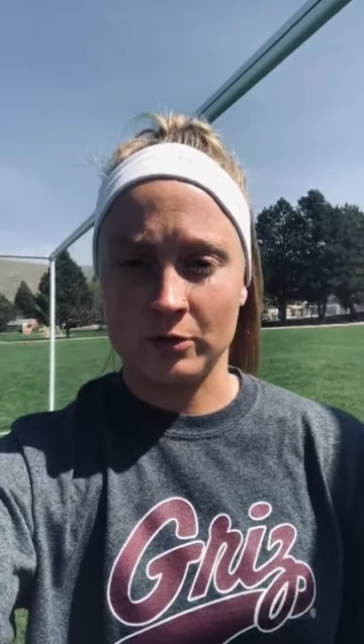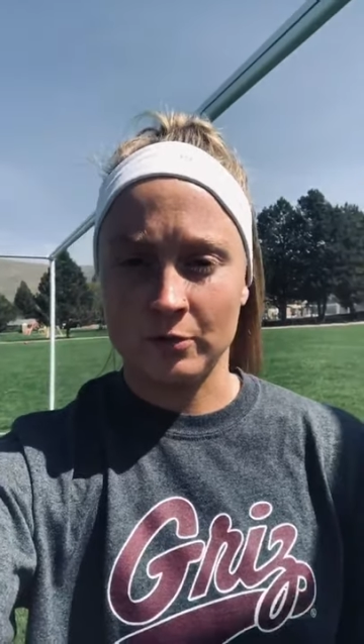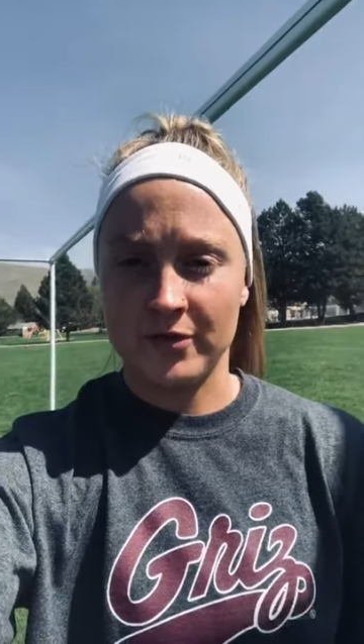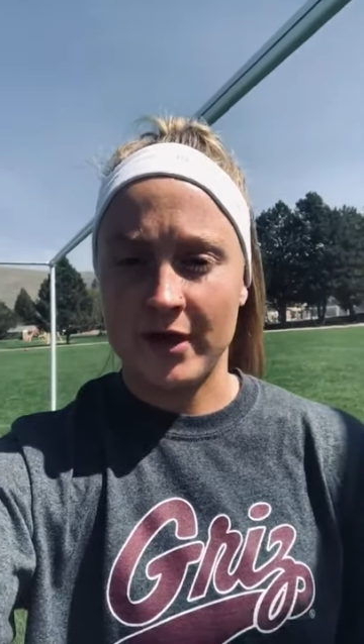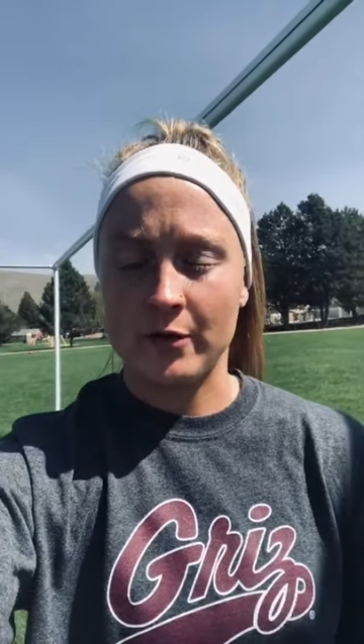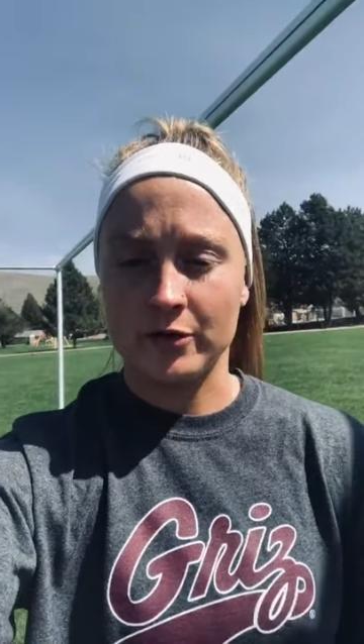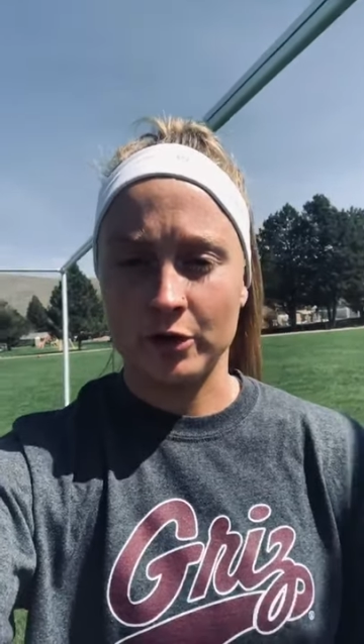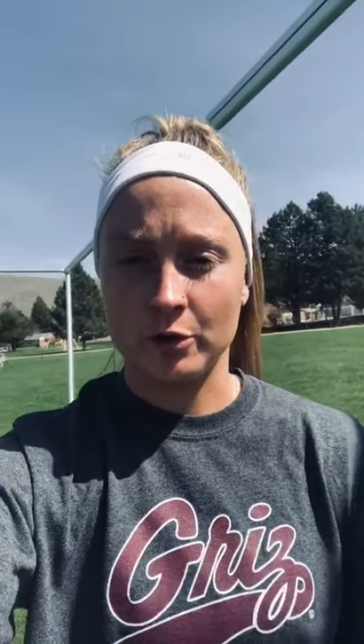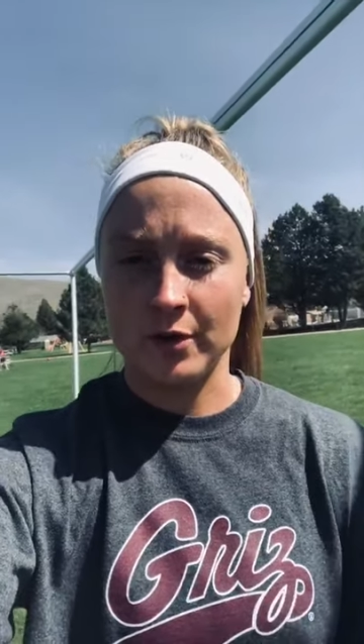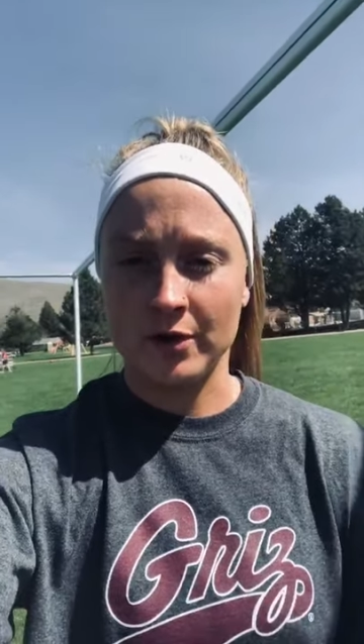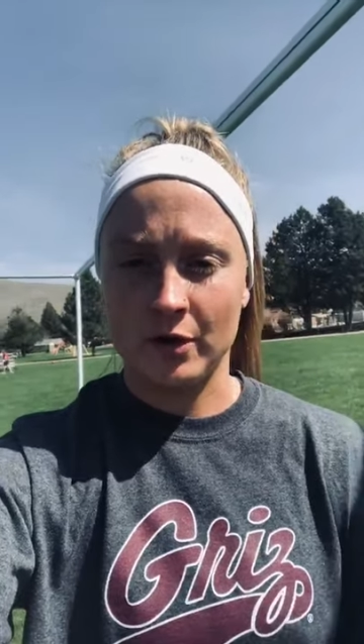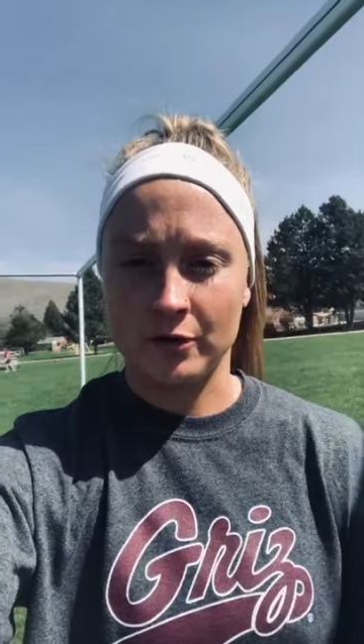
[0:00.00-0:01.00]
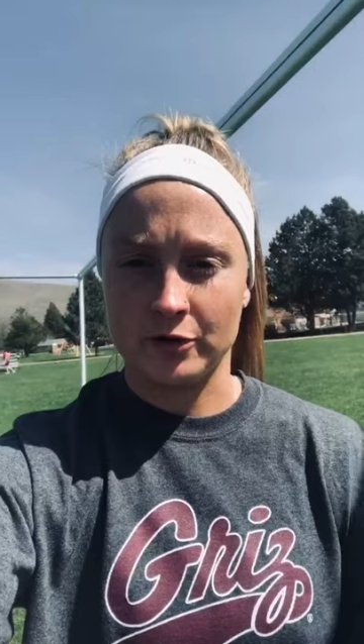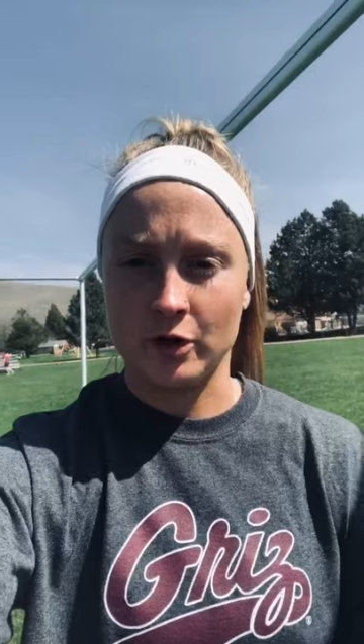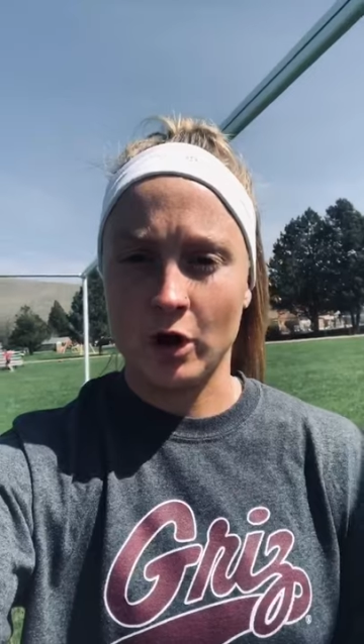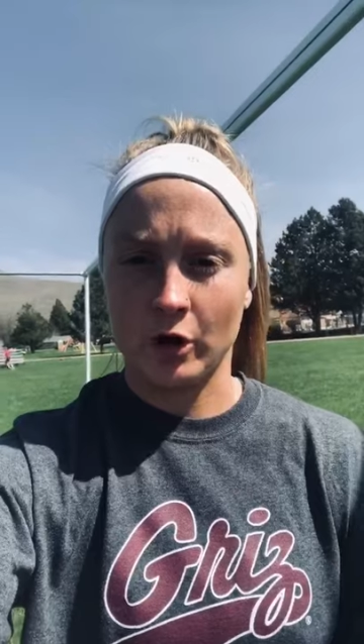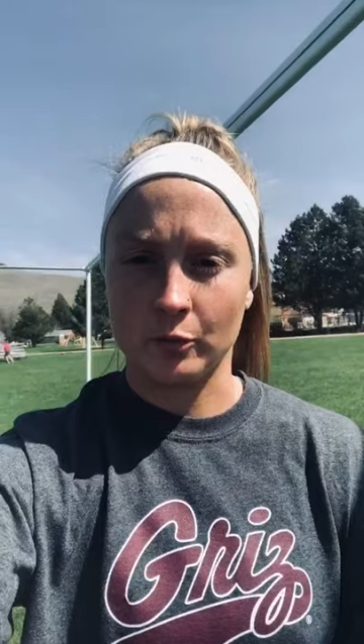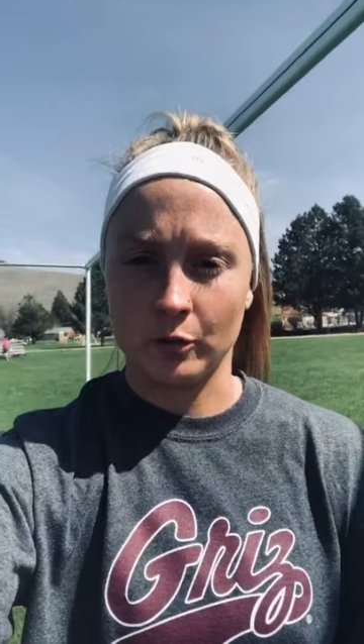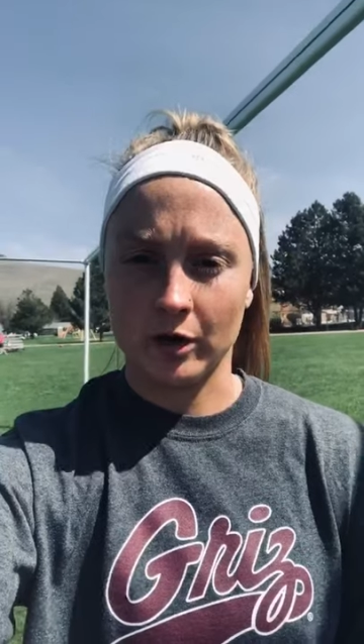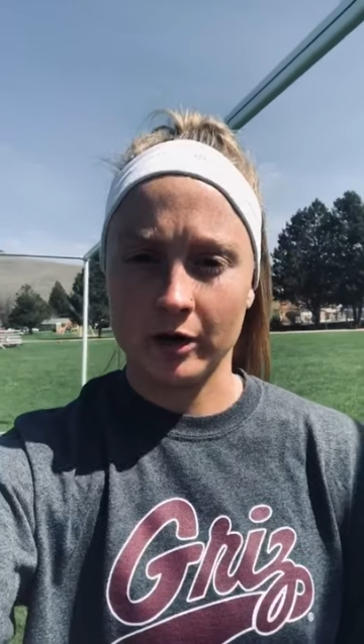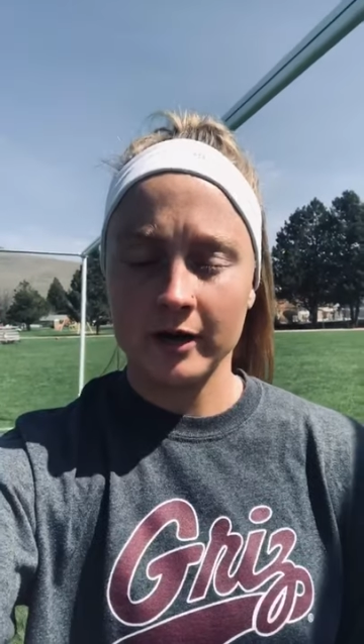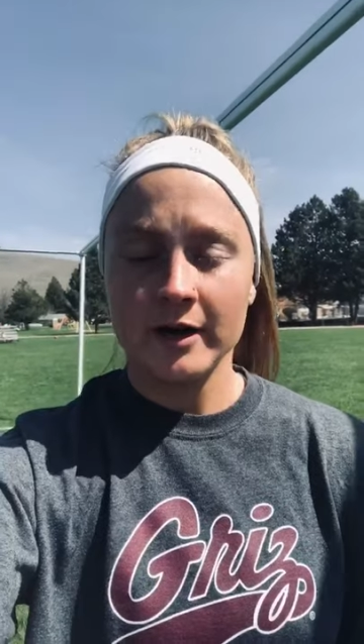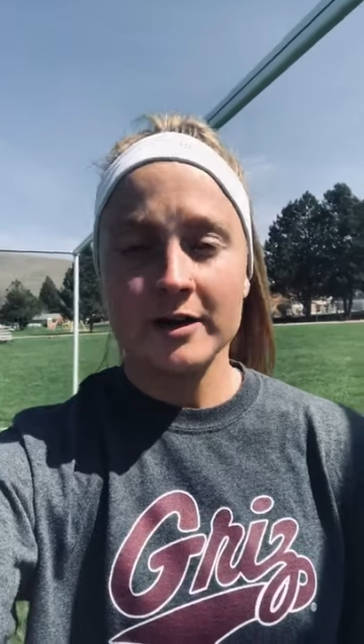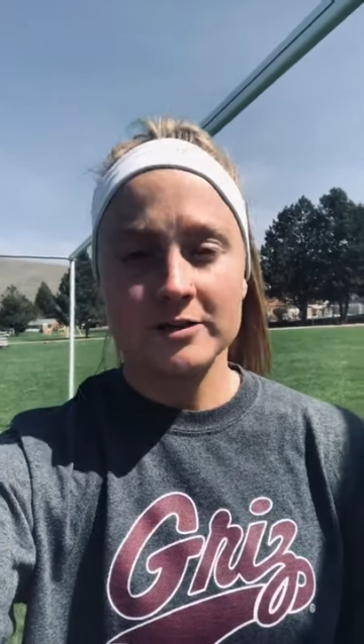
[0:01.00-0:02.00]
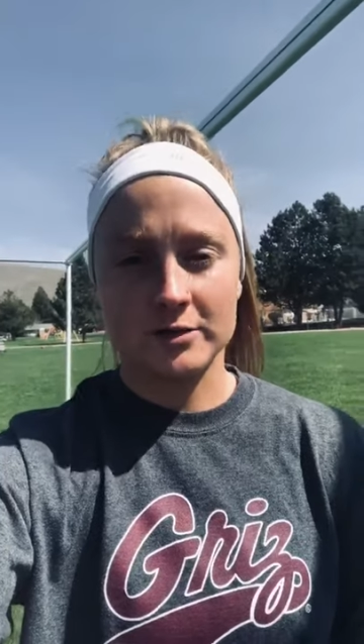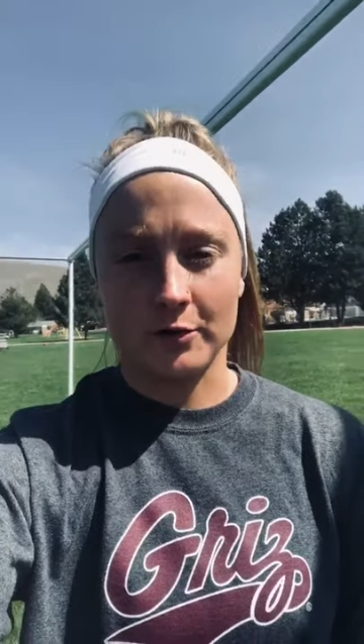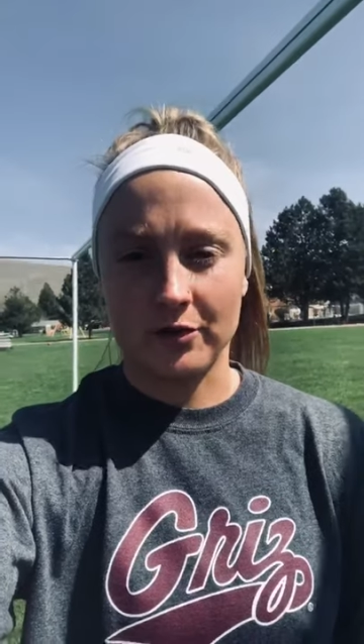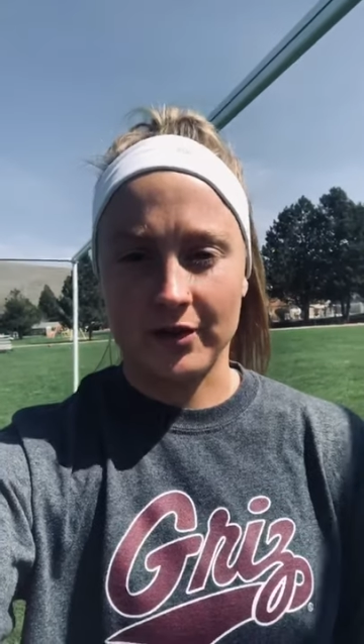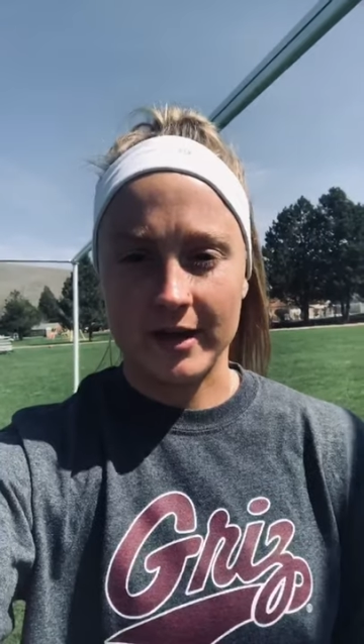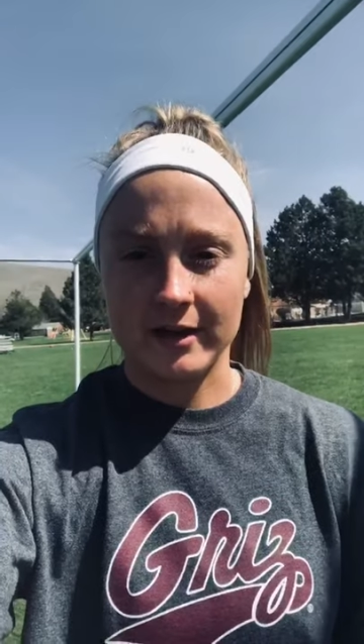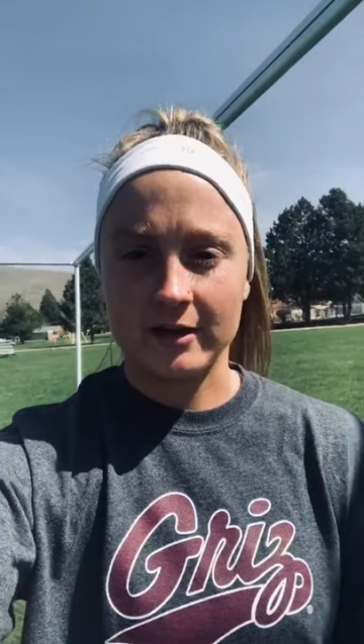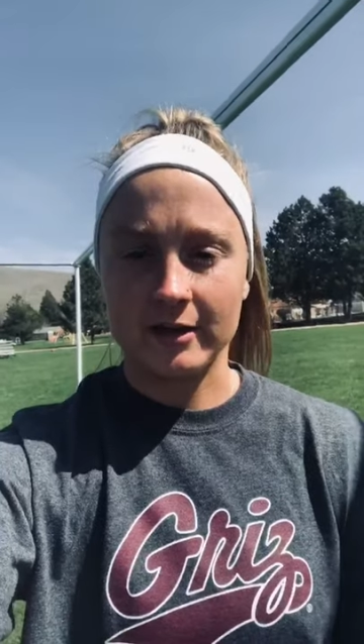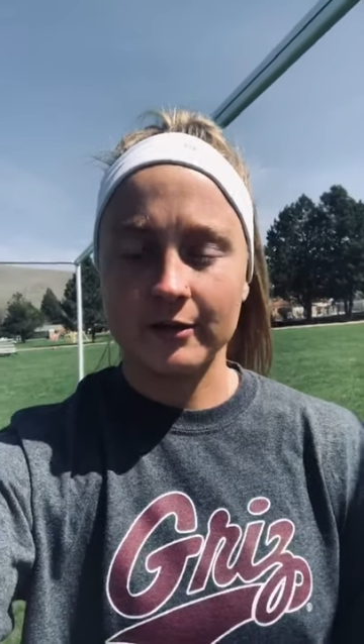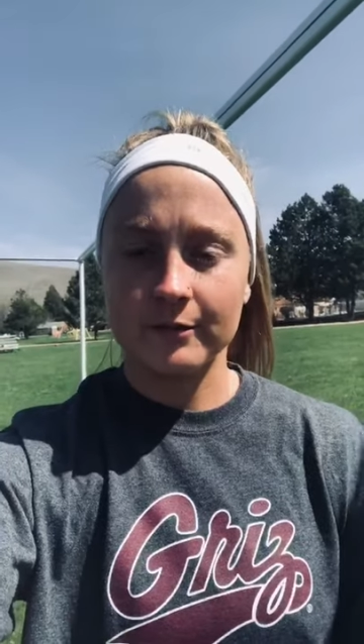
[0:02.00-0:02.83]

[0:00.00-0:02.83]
without you and all your hard work, so thank you.